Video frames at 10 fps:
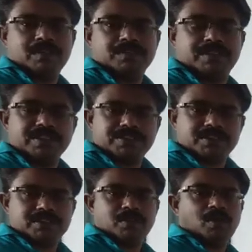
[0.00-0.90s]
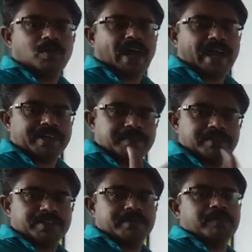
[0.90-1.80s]
things or
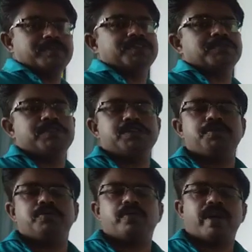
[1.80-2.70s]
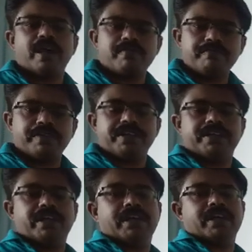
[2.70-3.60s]
activity which we do every
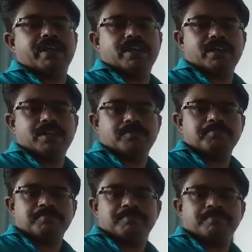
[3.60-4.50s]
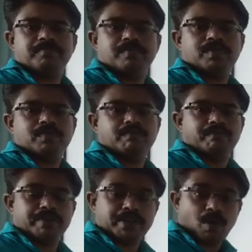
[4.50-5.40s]
day.
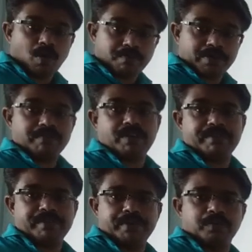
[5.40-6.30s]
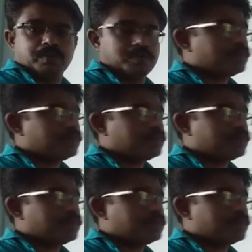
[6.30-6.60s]
Very often what we do,